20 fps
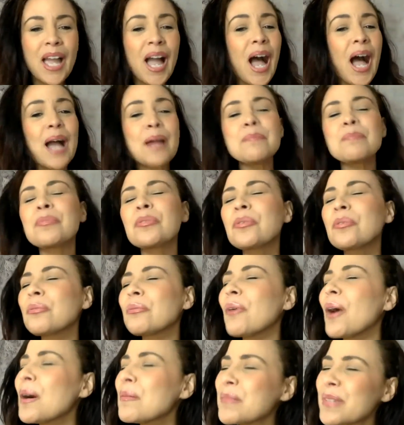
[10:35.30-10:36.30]
I
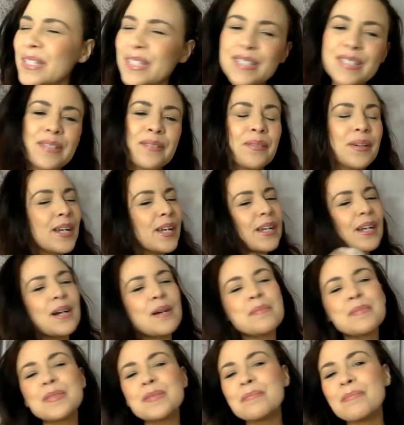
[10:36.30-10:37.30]
promise you it
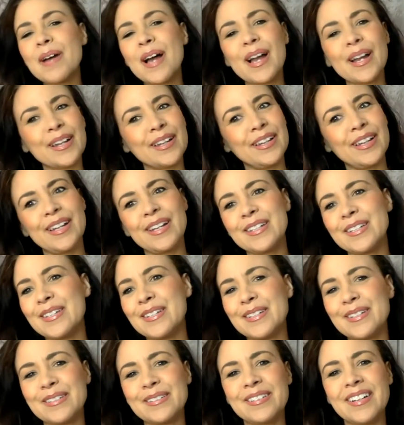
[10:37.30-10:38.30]
comes back at
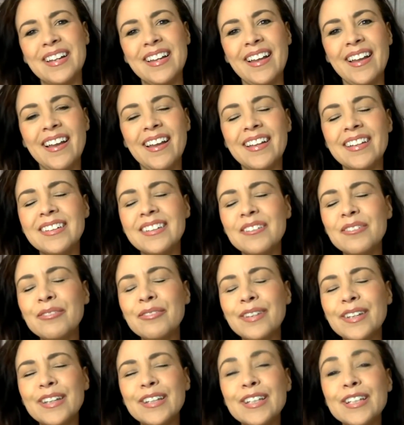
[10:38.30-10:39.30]
you and the
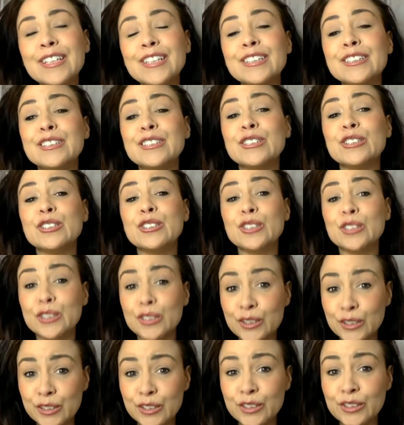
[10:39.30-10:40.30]
feeling is
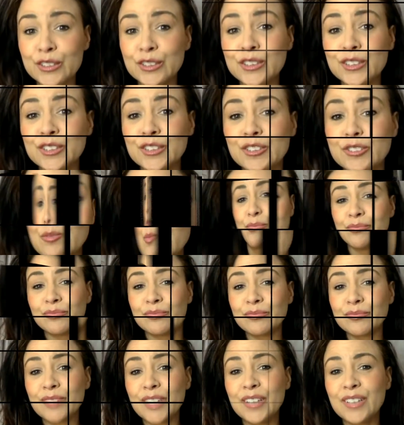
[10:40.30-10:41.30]
good.
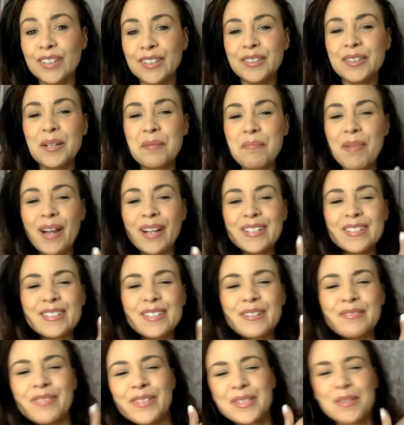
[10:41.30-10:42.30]
And then you can pat
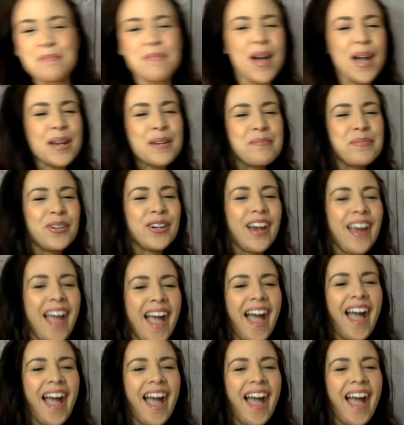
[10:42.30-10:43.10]
yourself on the back more.